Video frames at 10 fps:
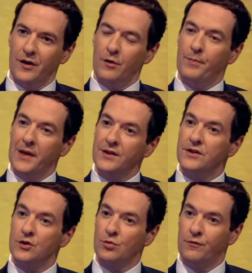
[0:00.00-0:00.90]
their
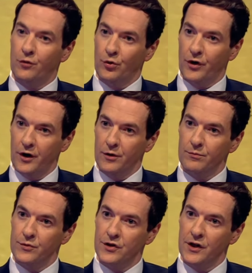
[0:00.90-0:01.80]
ability to afford
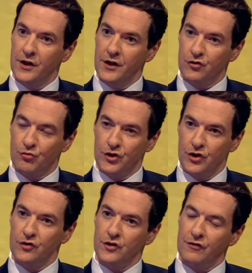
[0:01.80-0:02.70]
homes is
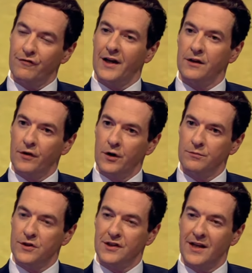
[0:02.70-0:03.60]
reduced, so the value of
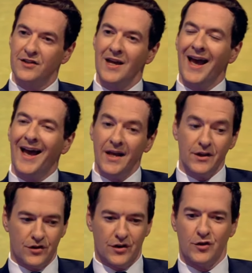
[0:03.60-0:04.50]
homes is less.
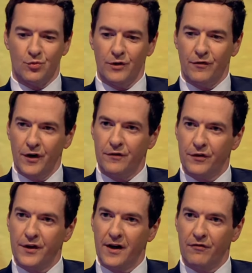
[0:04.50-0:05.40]
And as we've heard
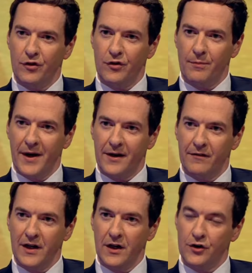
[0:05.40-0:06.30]
from the governor of the Bank
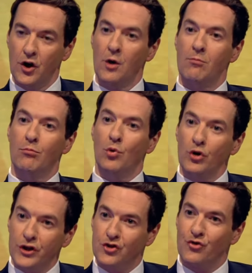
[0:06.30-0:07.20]
of England,
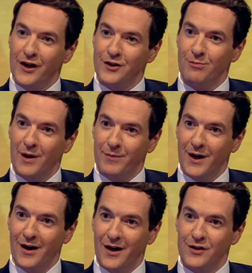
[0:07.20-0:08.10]
mortgage rates might be
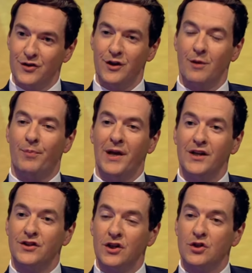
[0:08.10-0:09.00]
higher. So well, the
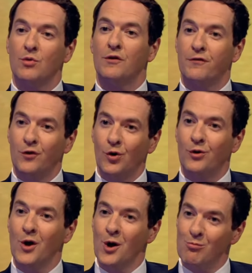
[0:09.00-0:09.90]
ability to, to, to
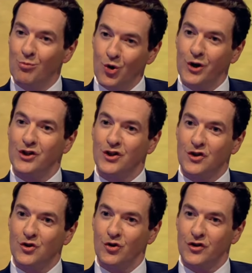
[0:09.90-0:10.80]
afford to, mortgages
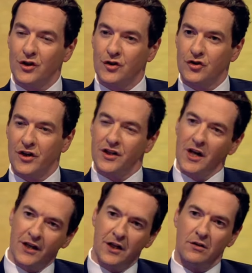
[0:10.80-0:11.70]
is also constrained.
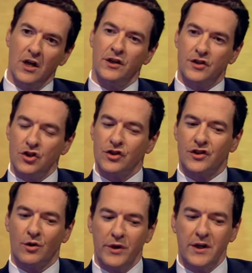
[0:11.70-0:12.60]
We, you know, it's we
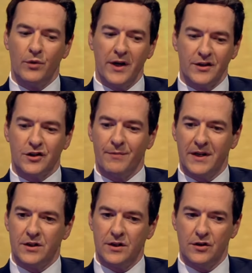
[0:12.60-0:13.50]
interesting. Could... We, we
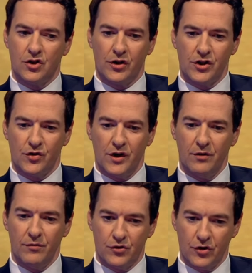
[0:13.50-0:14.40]
estimated in the
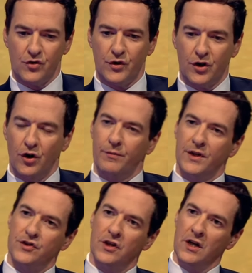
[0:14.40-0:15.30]
Treasury, the Treasury
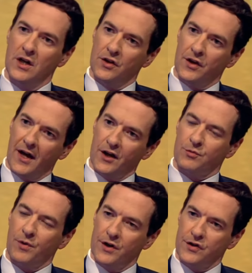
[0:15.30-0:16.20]
economists, the
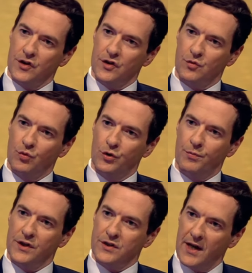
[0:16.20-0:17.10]
house prices would
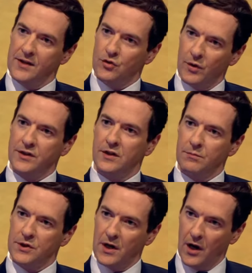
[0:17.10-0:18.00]
be 10 to
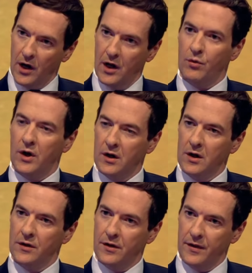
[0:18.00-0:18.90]
18 percent lower
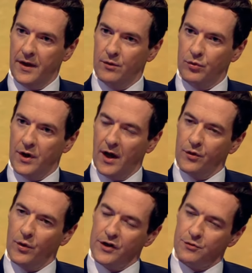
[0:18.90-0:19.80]
than they would
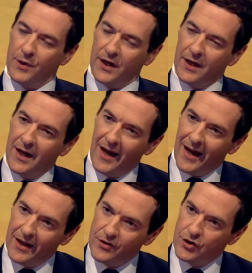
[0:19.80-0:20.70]
otherwise be.
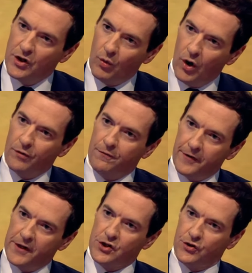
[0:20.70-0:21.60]
And do you know what?
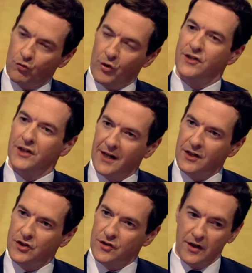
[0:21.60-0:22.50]
Fitch, the rating
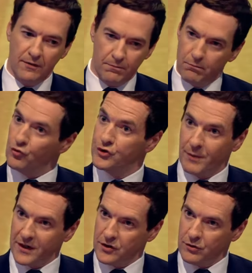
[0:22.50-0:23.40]
agency,
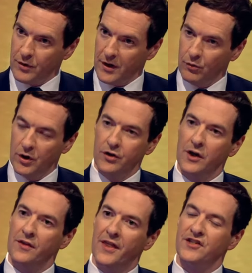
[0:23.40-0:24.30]
respected around the world,
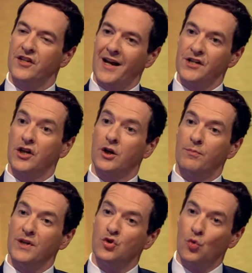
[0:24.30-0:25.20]
they said actually it
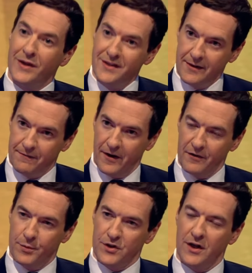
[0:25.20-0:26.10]
could be
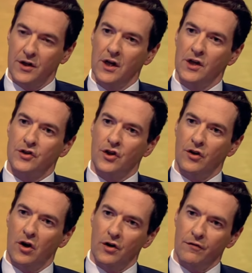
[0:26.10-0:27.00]
25%. So
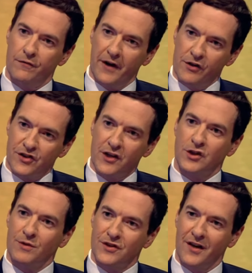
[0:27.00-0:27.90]
there are various that's,
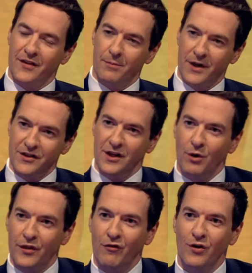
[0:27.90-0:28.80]
estimates out there, but I'll tell that,
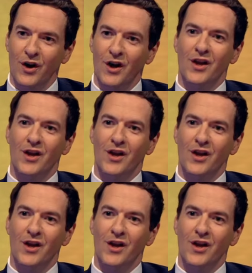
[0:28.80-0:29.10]
you what... That, that's